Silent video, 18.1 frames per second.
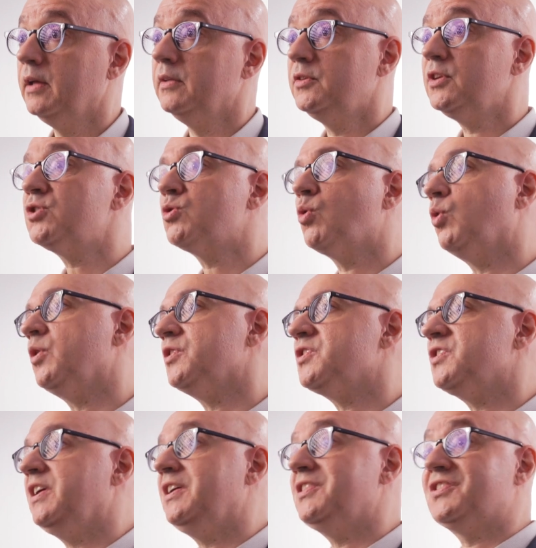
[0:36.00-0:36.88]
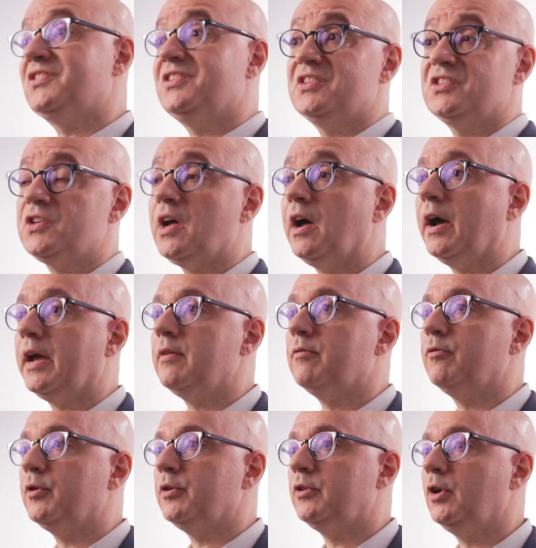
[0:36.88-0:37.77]
This course is
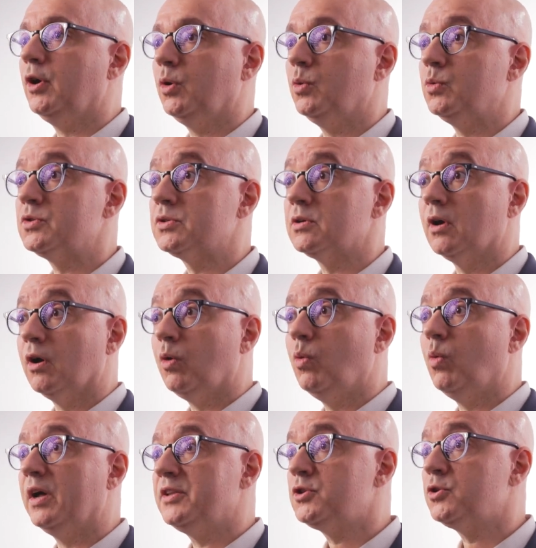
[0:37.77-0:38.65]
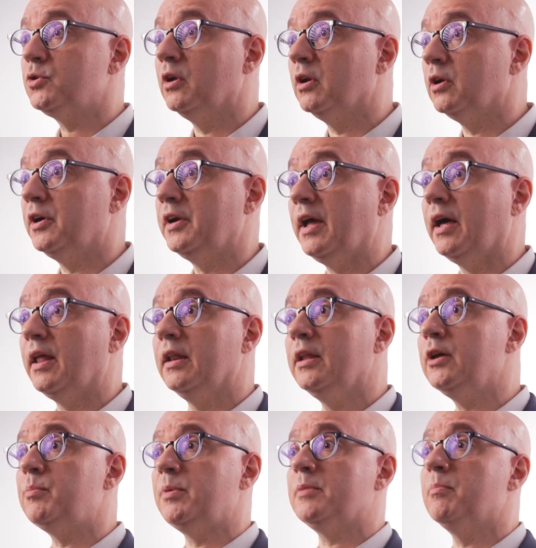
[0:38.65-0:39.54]
designed for those who want to learn a
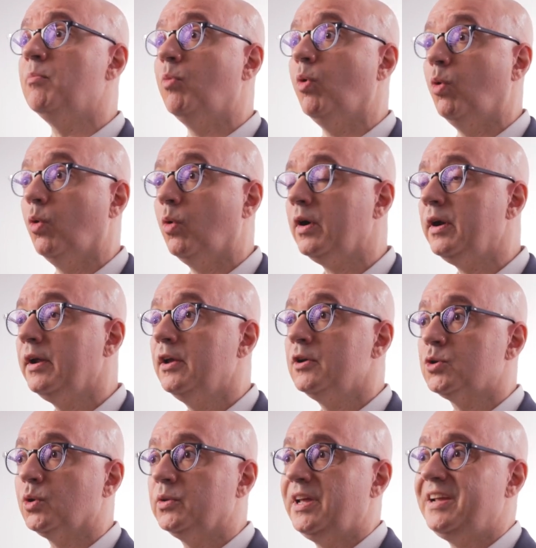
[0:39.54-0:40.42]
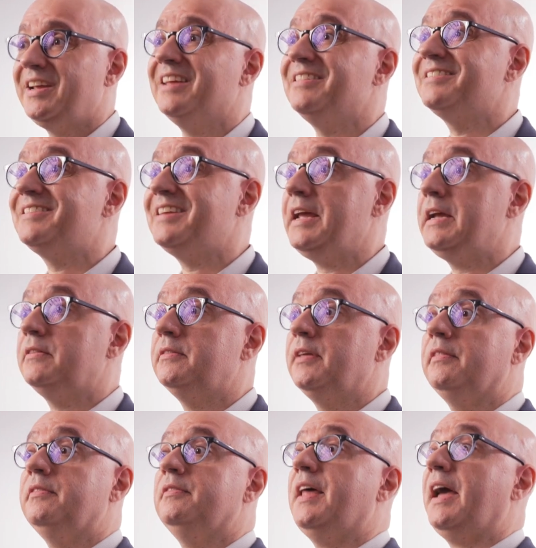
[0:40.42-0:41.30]
little bit more so they can take
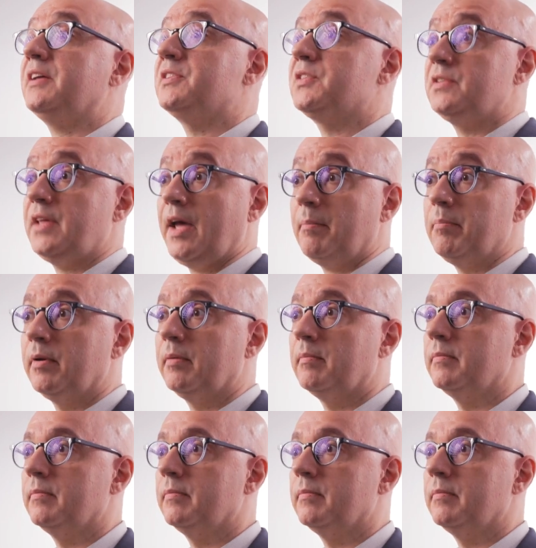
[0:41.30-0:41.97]
that next step.